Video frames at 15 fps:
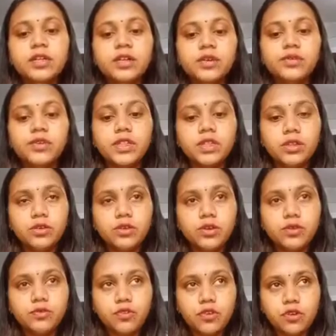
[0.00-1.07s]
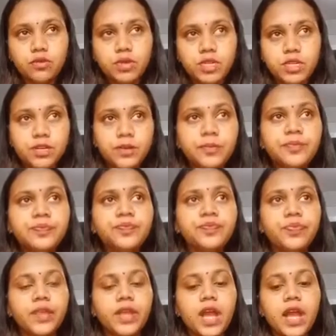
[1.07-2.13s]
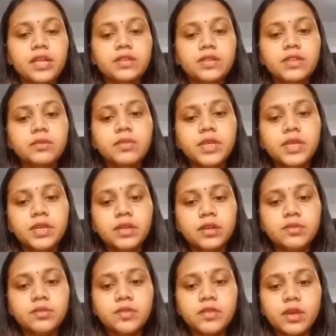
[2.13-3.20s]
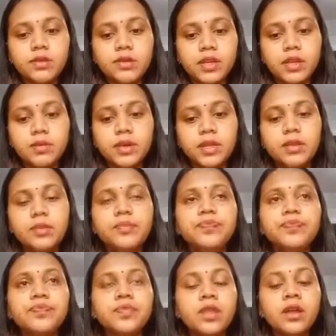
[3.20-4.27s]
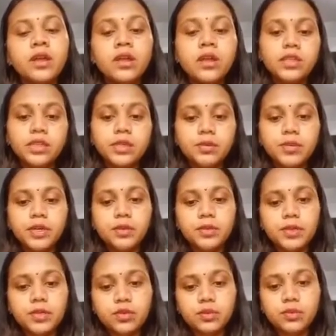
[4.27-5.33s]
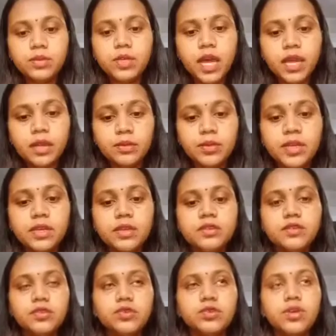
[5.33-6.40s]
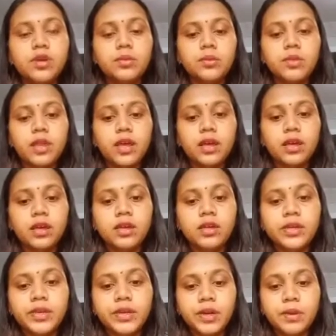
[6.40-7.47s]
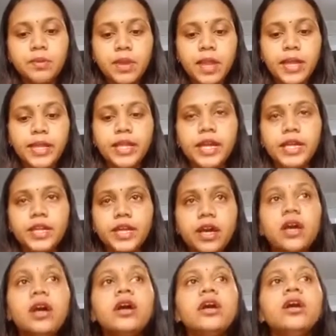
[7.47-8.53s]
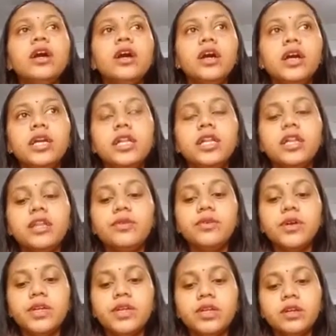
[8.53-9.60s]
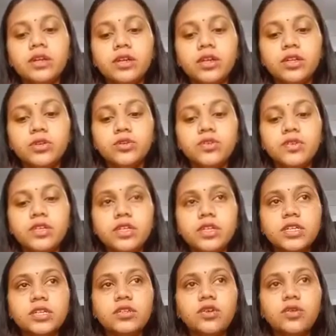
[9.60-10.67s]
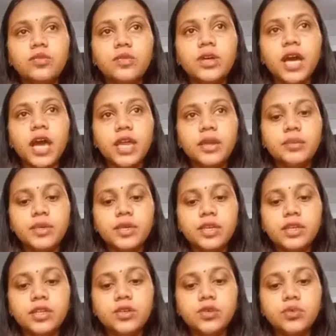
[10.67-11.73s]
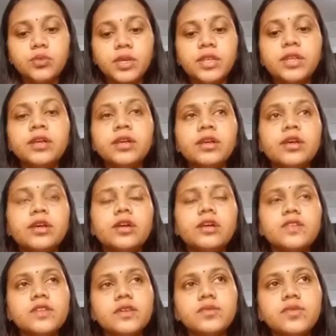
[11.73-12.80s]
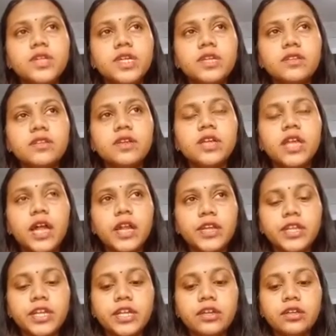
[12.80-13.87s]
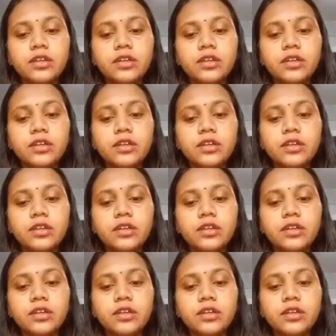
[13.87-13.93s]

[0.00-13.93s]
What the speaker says: with new information as it becomes available. The purpose of the IB is to comply data relevant to studies of the IP in human subjects granted